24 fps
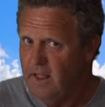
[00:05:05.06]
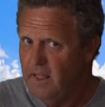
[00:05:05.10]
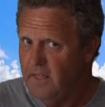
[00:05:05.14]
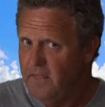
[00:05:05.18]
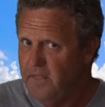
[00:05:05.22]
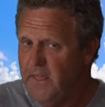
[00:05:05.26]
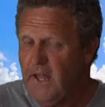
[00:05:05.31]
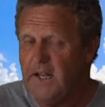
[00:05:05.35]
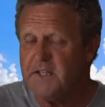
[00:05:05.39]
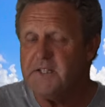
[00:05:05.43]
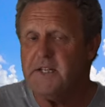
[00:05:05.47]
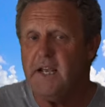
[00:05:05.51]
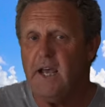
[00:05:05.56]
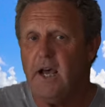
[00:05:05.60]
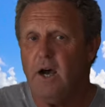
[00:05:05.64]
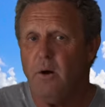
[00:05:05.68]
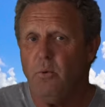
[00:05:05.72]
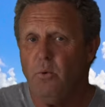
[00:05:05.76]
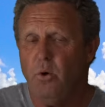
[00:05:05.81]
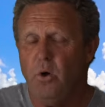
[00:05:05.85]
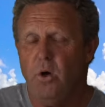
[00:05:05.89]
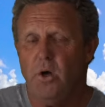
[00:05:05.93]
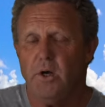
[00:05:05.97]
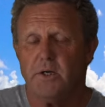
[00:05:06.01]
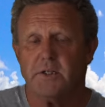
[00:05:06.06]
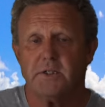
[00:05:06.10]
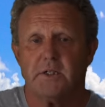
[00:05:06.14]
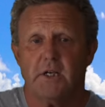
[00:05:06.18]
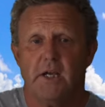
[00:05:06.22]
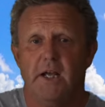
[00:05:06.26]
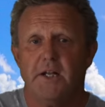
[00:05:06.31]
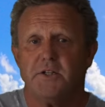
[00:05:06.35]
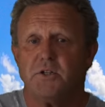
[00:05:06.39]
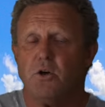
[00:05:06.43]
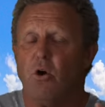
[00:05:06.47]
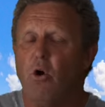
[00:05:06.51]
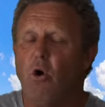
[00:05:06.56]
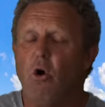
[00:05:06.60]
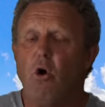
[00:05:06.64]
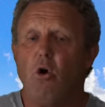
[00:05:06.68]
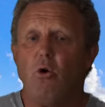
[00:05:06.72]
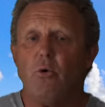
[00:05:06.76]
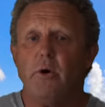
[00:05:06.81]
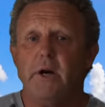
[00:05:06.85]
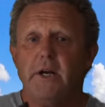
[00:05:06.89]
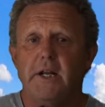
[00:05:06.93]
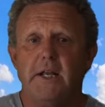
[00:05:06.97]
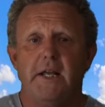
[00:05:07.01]
that's how it works. It's
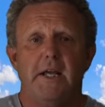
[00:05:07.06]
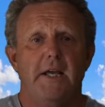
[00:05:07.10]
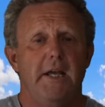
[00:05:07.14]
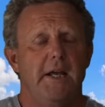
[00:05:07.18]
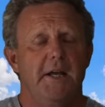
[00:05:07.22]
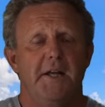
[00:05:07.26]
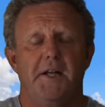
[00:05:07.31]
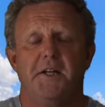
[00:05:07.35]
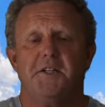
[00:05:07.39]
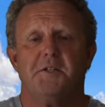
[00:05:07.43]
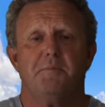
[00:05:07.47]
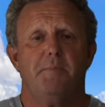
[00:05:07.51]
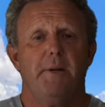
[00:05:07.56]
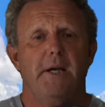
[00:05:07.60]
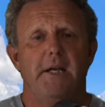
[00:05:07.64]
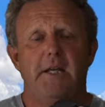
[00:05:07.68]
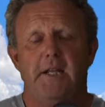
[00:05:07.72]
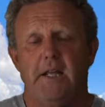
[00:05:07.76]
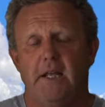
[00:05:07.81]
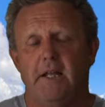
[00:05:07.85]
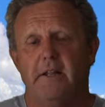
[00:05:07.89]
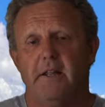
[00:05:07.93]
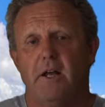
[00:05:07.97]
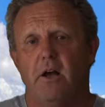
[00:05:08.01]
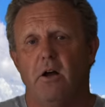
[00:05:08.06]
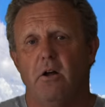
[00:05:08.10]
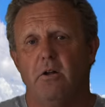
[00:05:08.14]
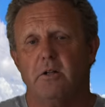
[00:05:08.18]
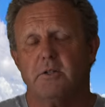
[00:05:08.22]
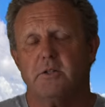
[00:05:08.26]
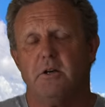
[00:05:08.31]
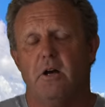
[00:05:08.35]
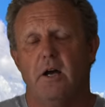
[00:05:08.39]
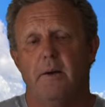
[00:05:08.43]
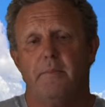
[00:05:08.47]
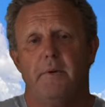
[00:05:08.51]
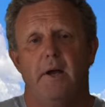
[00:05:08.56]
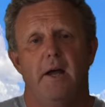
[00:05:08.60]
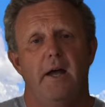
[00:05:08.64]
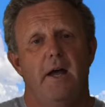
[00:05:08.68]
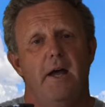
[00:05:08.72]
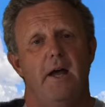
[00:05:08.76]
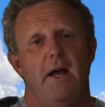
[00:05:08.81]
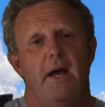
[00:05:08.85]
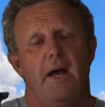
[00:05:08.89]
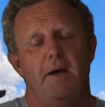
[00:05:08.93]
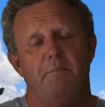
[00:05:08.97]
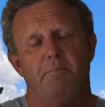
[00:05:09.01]
already here. It's been here the whole time.
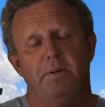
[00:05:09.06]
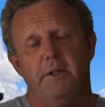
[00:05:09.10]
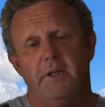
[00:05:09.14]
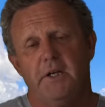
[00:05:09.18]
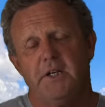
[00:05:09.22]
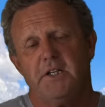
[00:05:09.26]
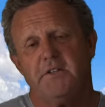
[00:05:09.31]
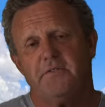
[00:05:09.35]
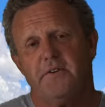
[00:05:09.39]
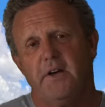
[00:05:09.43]
And please,